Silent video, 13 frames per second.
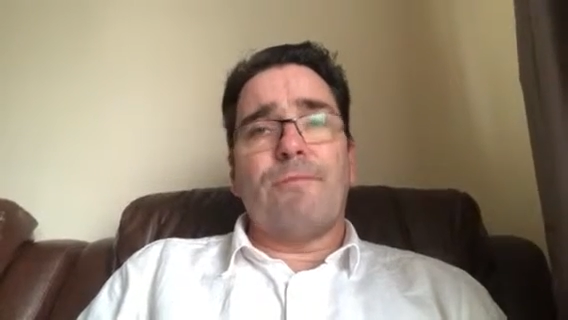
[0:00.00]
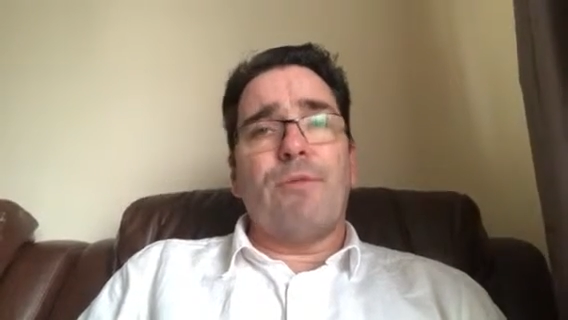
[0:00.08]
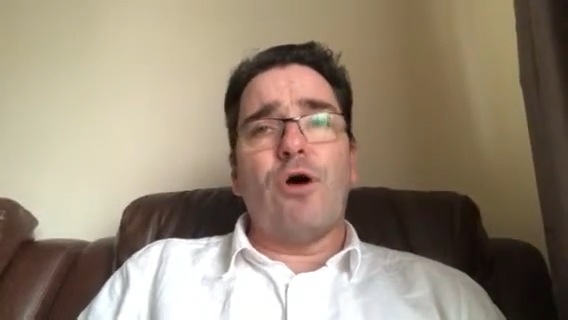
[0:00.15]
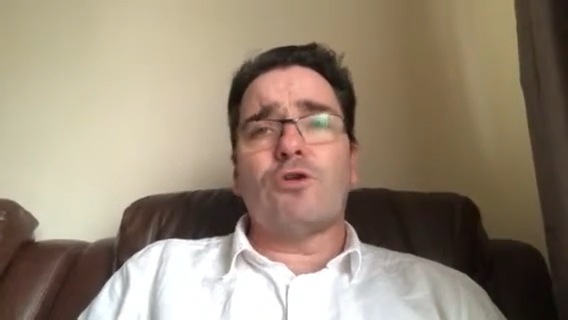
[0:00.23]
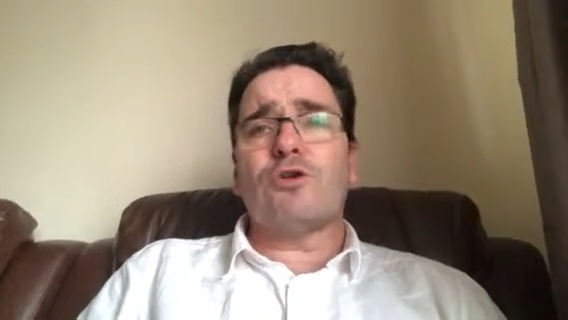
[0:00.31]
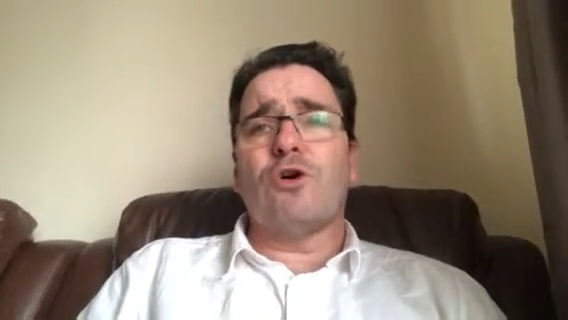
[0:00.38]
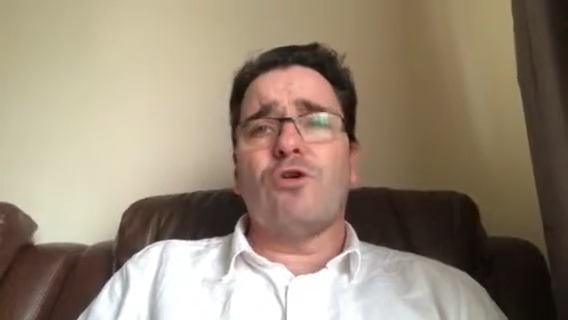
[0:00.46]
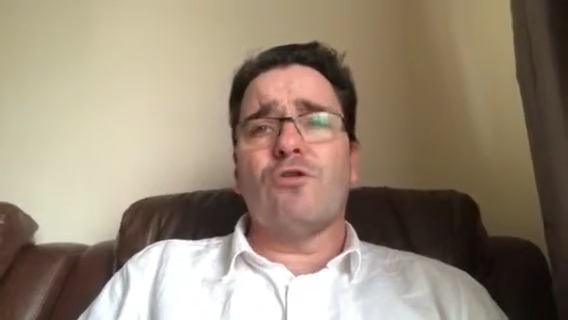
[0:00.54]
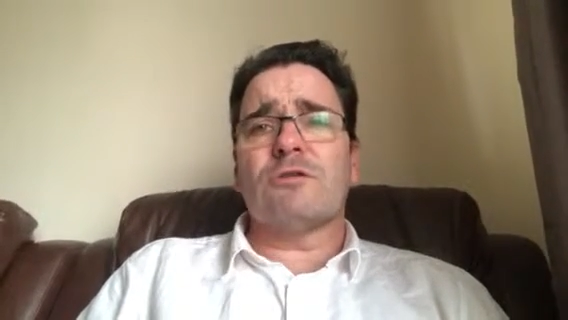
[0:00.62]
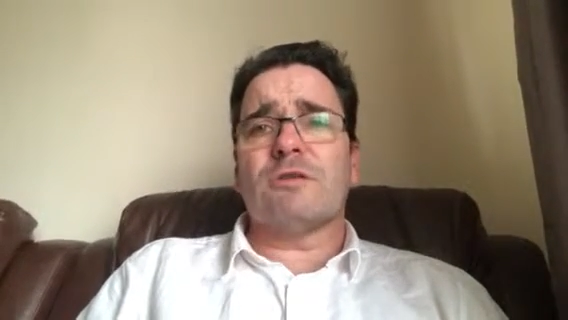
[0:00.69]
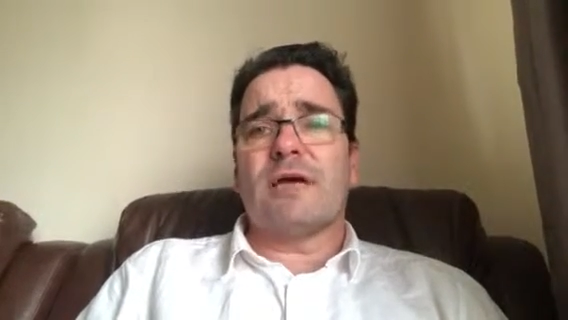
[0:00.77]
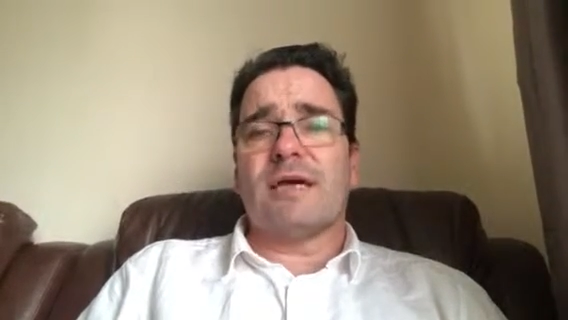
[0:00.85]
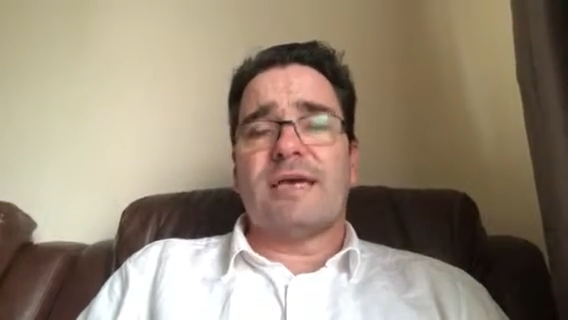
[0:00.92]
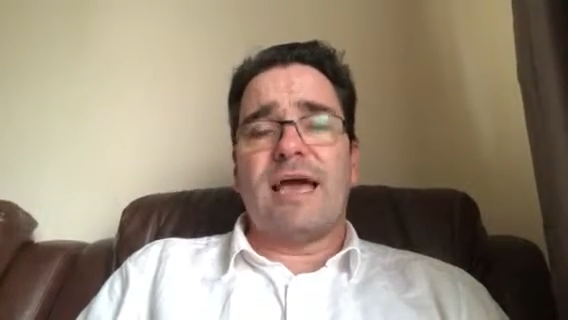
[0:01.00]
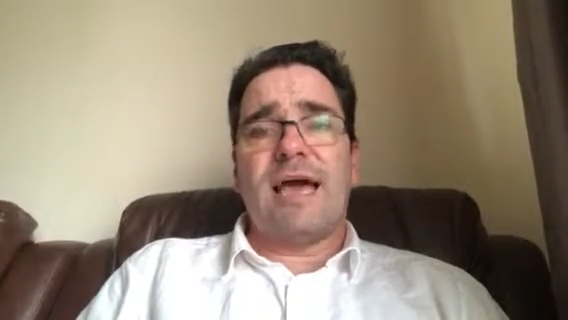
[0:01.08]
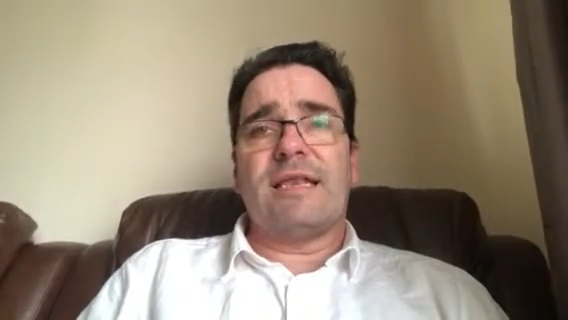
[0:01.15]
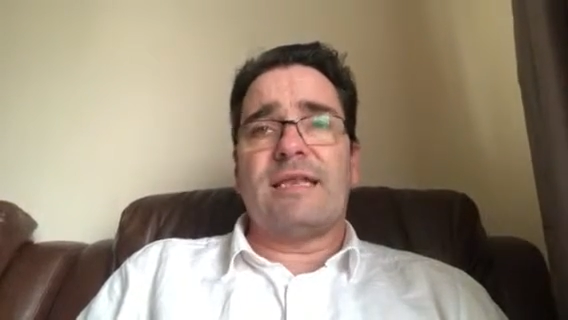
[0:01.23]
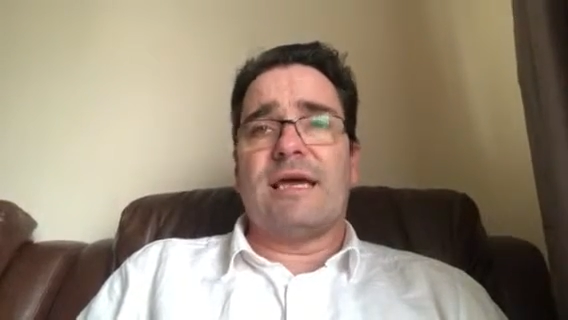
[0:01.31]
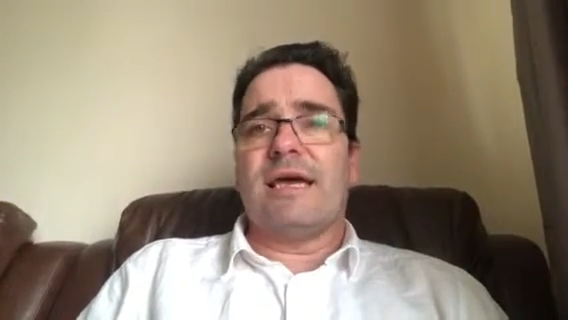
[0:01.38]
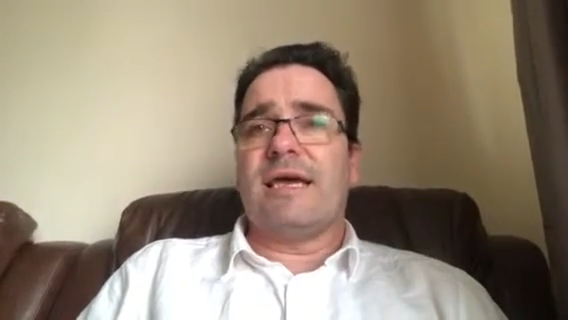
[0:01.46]
Potholes,
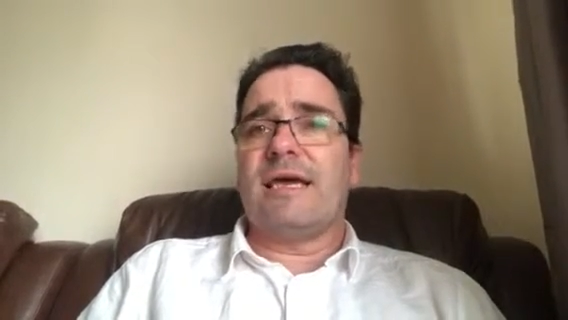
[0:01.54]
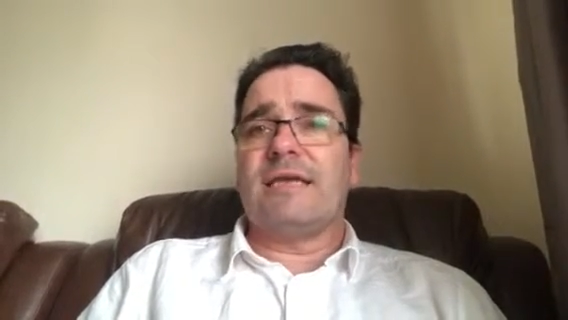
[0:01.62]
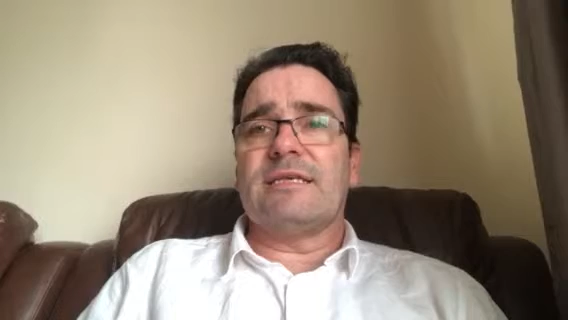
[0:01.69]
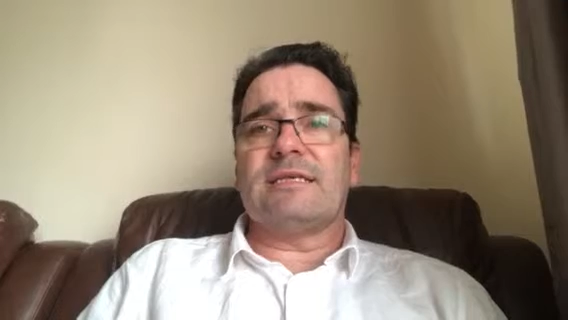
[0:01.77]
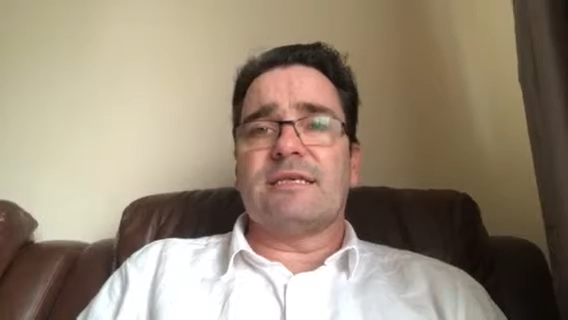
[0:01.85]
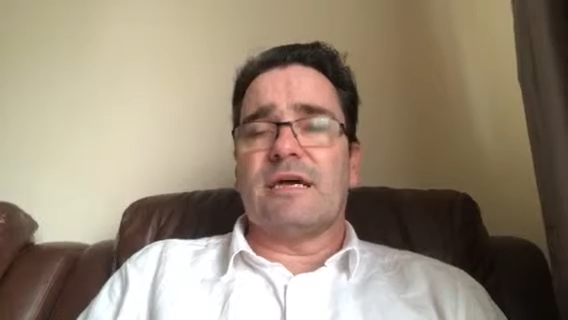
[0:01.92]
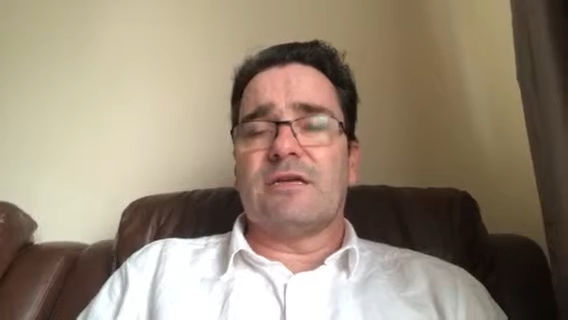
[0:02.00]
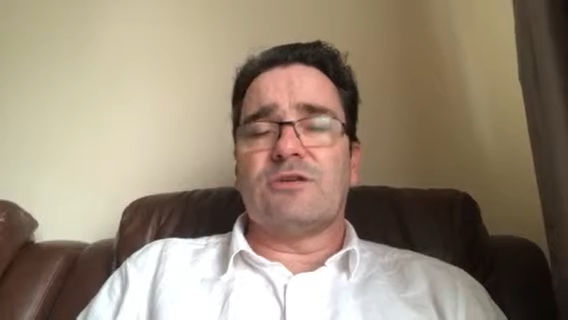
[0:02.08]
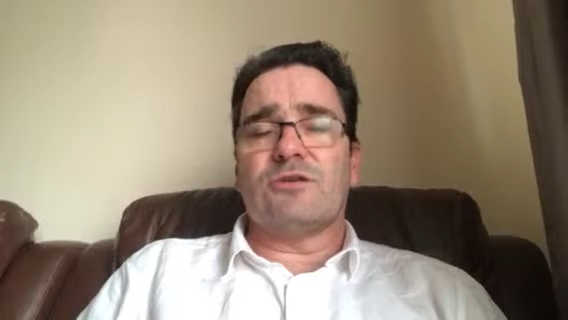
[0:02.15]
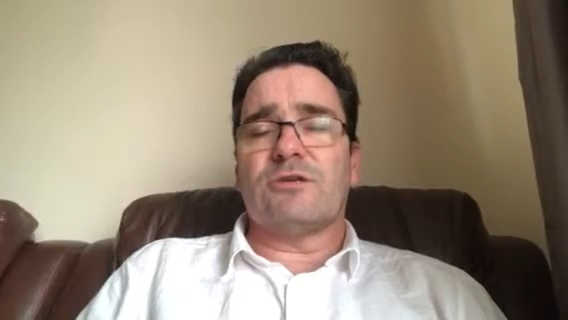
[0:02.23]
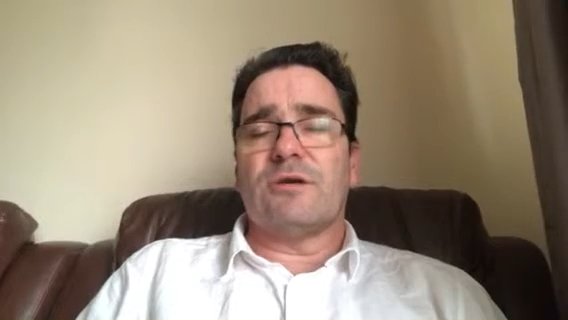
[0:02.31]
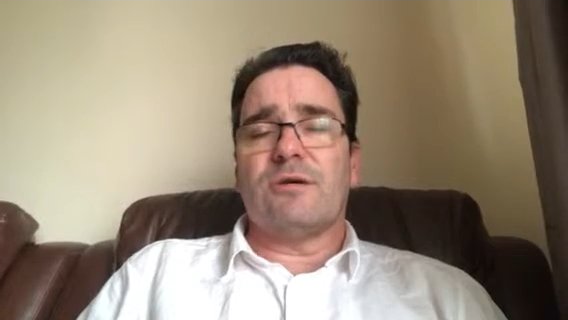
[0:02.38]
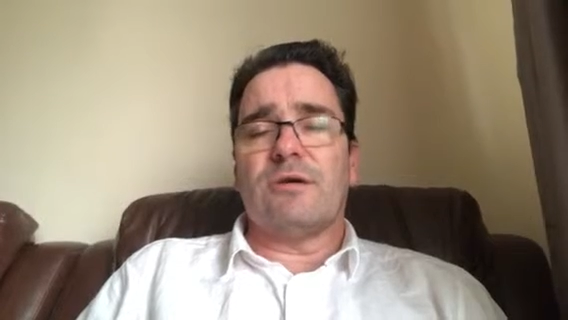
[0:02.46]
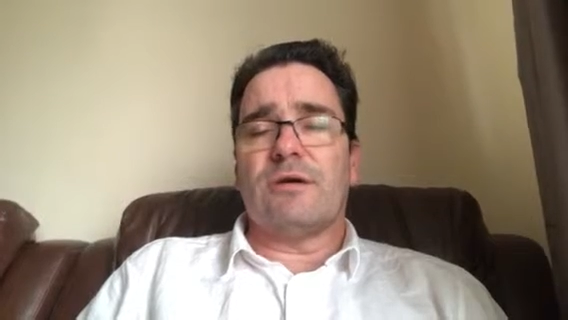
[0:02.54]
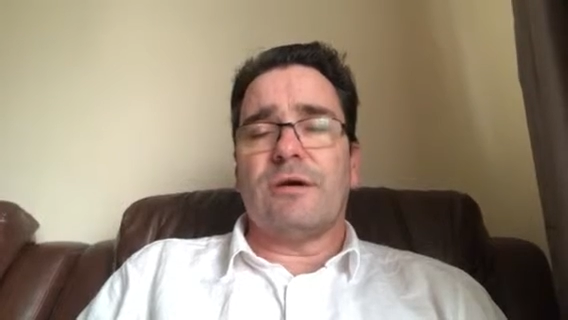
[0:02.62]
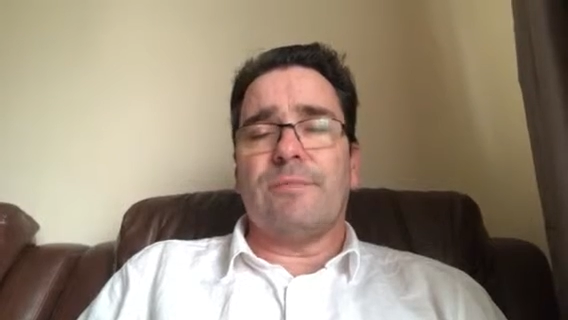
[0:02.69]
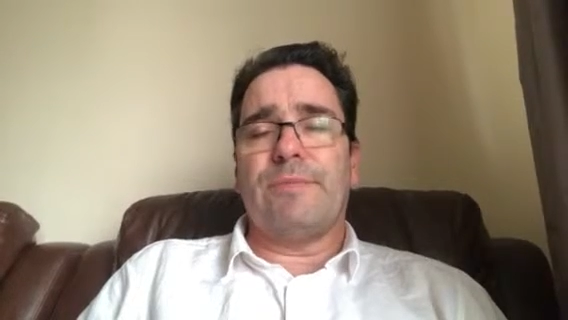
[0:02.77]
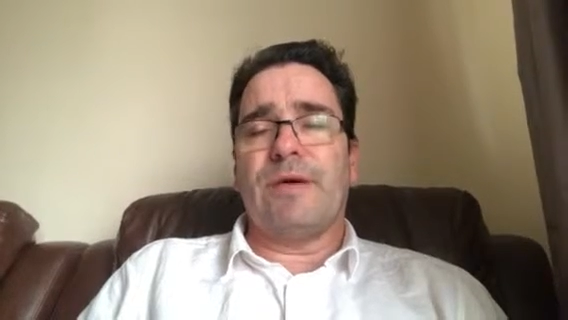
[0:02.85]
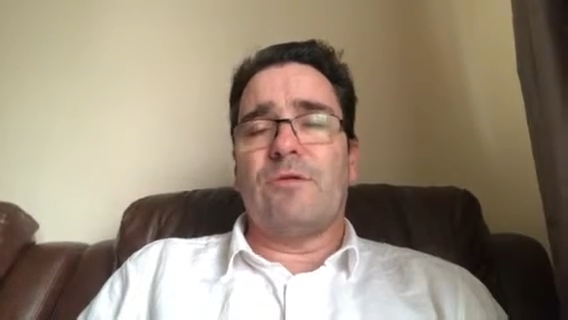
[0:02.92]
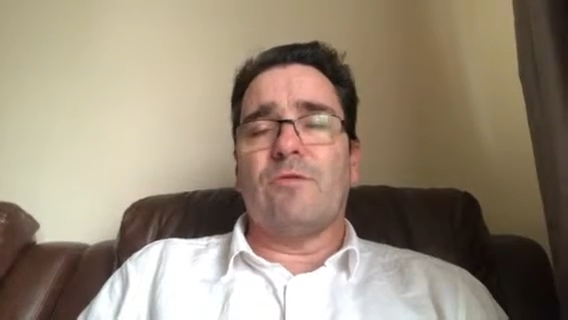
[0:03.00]
again, is just a
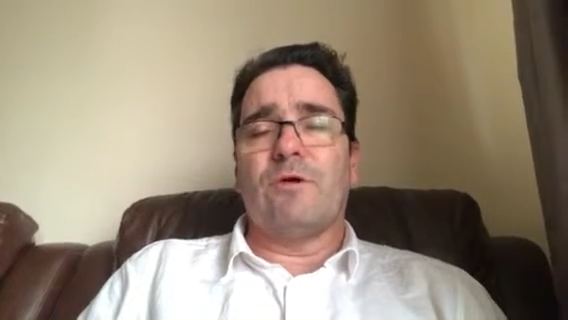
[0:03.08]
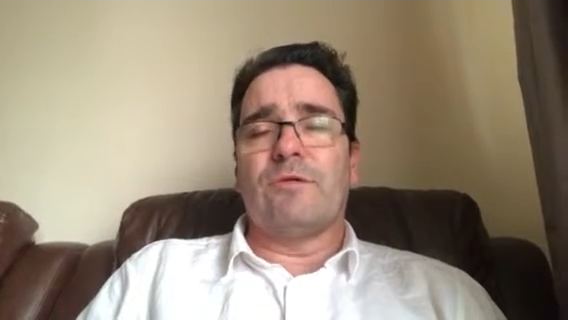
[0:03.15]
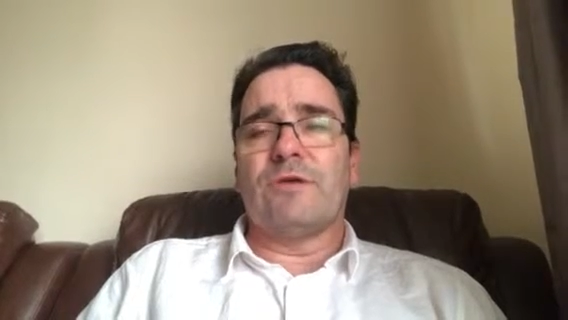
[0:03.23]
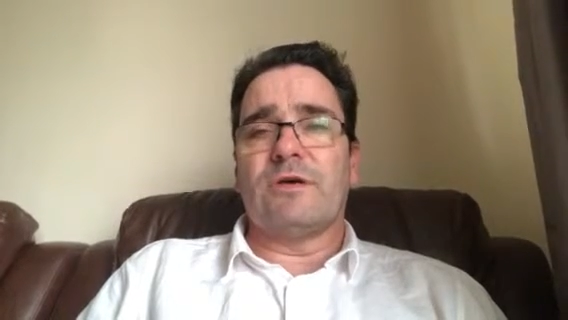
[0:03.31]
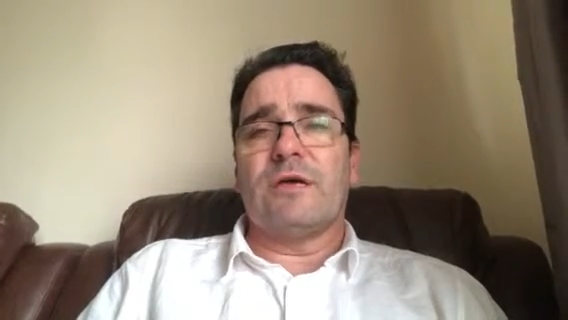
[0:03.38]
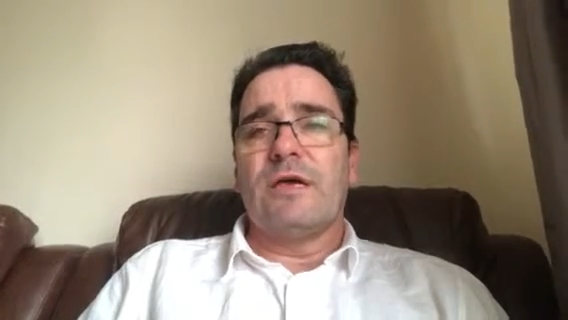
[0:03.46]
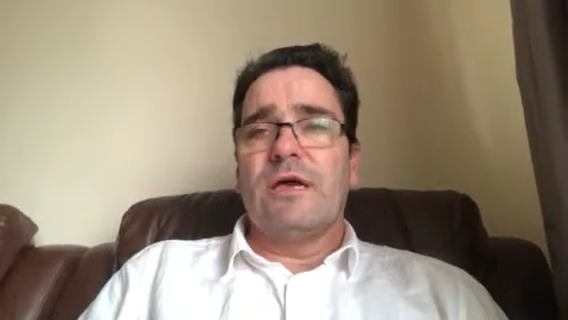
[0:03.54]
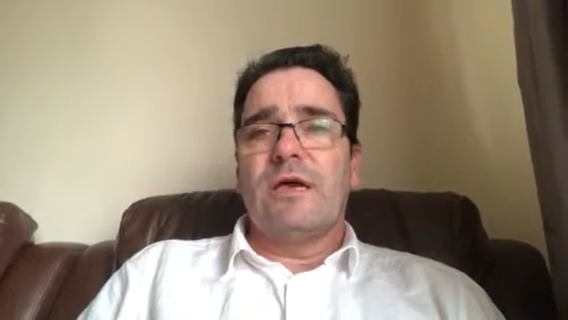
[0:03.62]
big one that